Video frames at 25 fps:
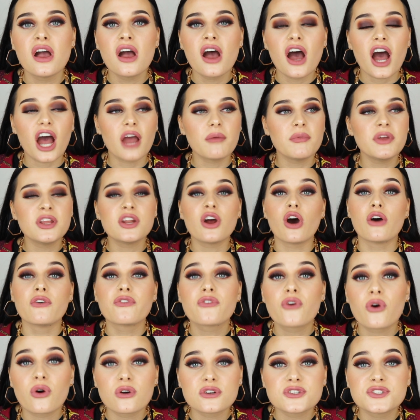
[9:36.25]
I mean, of
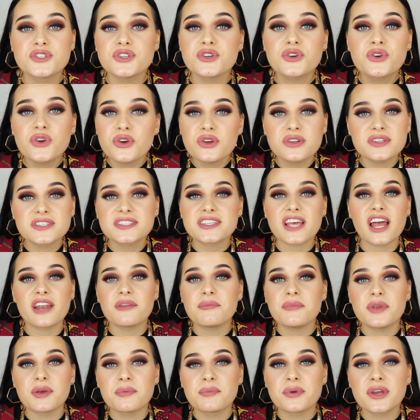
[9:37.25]
course, you couldn't send
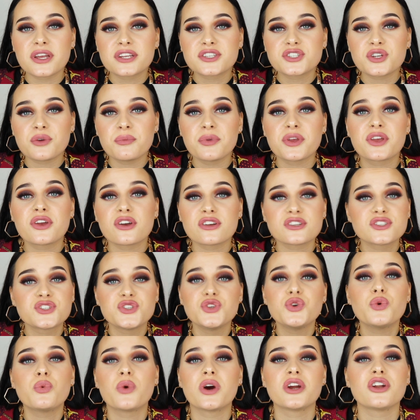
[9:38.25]
me a picture because
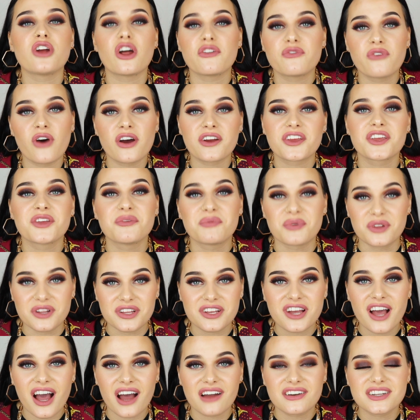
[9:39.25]
you were not fucking Bill
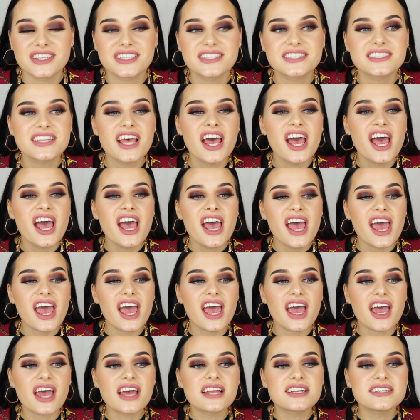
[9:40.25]
Kaulitz.
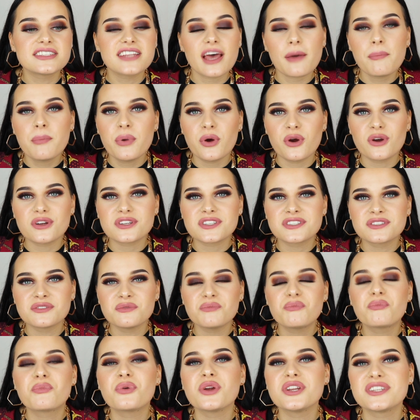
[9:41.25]
And that
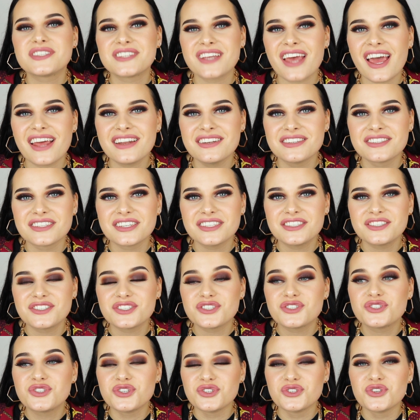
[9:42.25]
person pretended
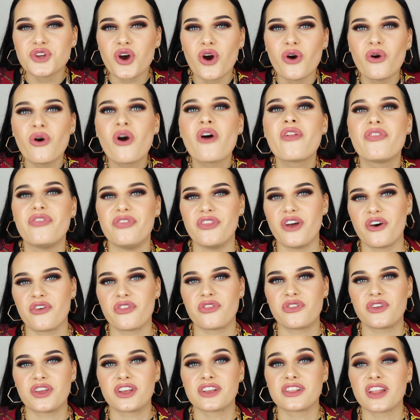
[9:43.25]
to know
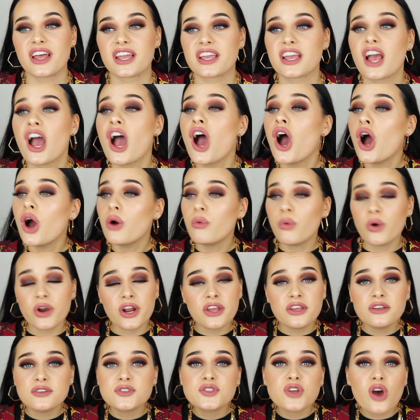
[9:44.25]
nothing. Like, what are
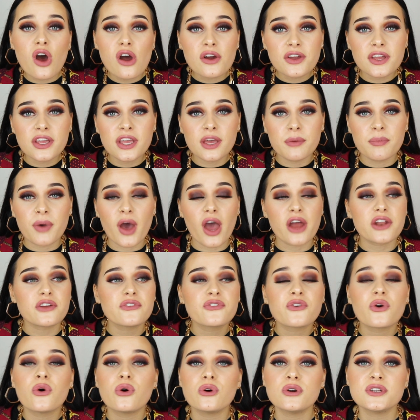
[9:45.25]
you talking about? Of
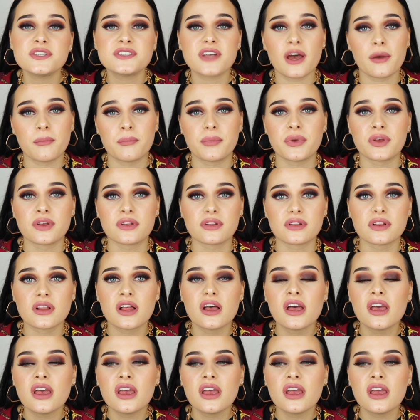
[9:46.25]
course I'm Bill.